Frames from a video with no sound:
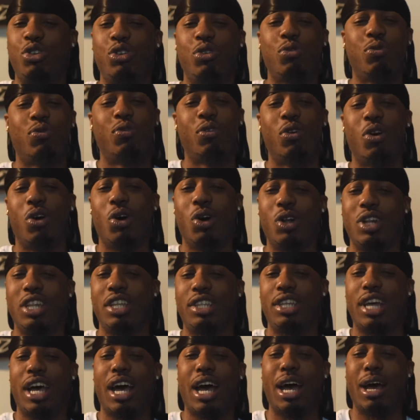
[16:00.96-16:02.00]
for all the
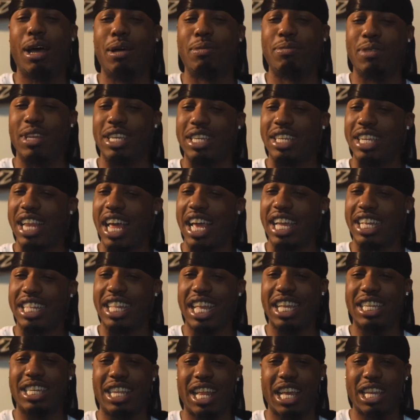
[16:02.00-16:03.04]
time. It's like that's
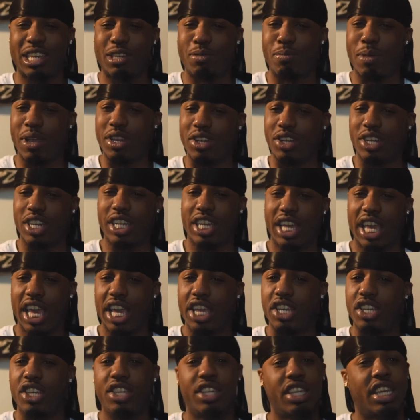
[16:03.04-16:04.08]
like special
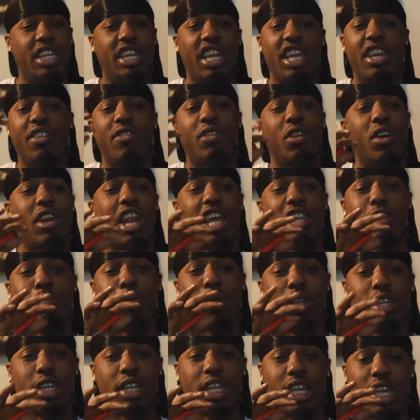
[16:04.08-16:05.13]
occasions, and even on that
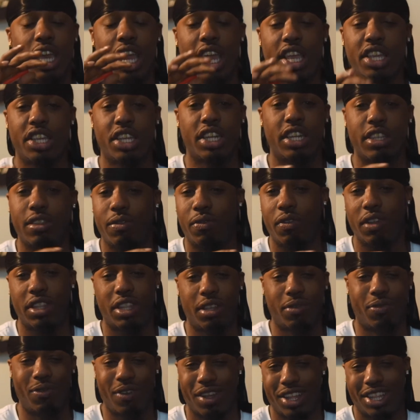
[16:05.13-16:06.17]
special occasion, it's
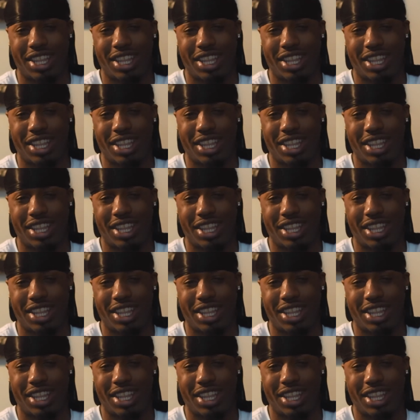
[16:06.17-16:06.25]
50-50.